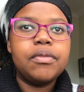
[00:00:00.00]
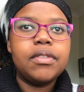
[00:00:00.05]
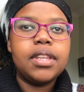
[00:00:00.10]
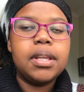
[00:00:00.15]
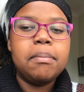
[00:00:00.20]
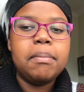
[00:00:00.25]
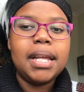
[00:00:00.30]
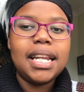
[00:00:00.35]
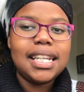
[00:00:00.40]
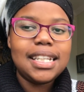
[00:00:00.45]

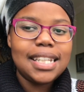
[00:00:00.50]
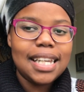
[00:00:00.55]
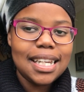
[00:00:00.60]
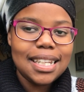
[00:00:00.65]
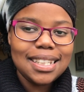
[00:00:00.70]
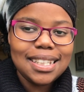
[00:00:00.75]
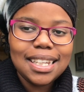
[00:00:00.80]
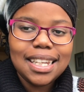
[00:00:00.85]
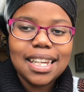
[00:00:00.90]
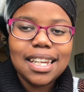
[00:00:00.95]

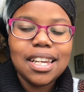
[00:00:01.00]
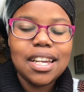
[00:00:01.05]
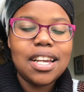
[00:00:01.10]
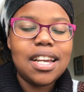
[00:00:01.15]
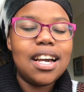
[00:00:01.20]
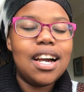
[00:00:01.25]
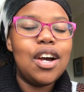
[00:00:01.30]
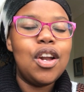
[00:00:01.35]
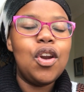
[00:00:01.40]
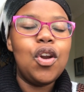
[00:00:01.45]
meditating
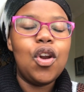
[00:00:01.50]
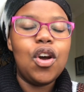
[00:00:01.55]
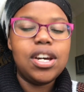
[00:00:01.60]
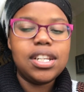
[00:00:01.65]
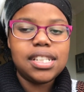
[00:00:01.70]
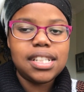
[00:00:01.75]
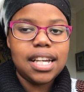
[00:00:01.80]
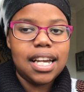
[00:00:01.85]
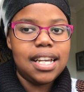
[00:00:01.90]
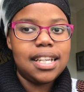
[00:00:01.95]
a
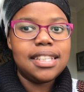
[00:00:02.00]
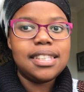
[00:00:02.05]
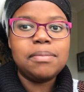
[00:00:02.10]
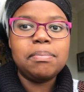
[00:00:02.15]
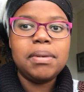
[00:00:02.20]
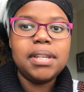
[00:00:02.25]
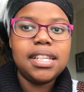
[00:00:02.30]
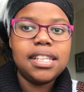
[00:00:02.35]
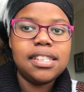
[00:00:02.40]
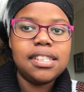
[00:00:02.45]
lot, guys.
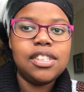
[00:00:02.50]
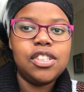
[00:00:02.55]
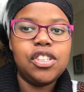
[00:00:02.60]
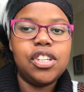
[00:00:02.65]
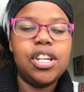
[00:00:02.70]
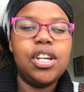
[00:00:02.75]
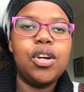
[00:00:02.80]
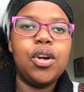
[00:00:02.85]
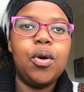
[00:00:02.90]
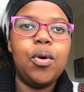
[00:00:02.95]
Please
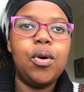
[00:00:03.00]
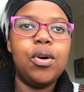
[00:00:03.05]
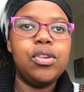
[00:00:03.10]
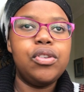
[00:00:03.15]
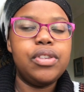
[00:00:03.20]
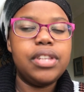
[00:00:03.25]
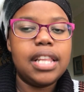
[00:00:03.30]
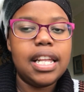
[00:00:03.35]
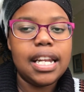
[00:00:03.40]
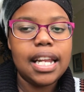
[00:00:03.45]
go
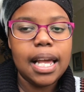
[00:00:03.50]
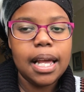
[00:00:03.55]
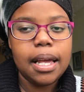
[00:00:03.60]
onto that